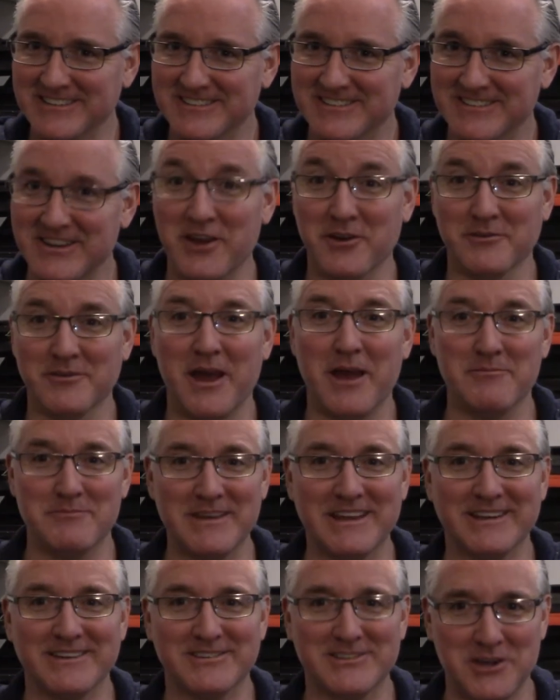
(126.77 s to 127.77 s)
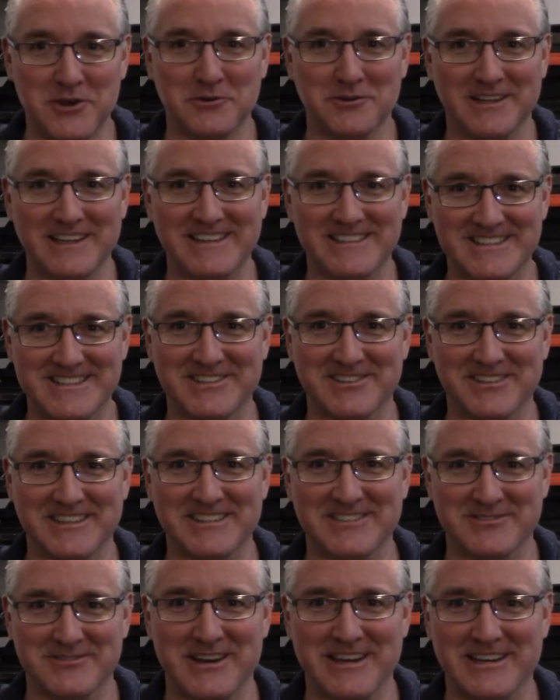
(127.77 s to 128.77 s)
No, I'm being totally
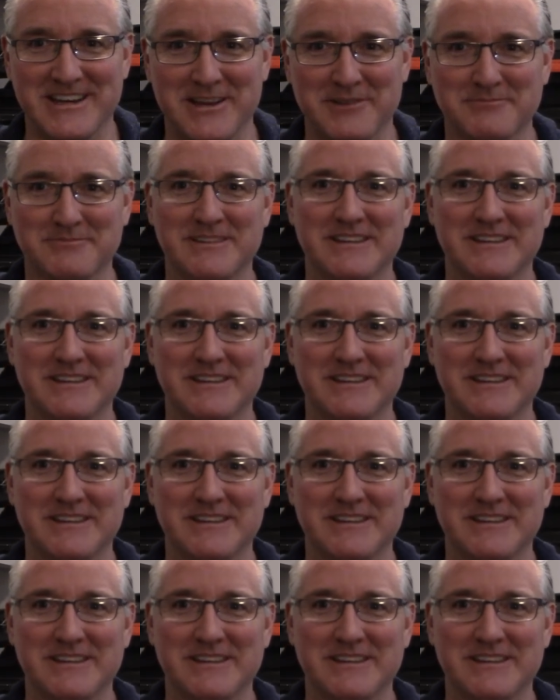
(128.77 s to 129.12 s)
serious right now.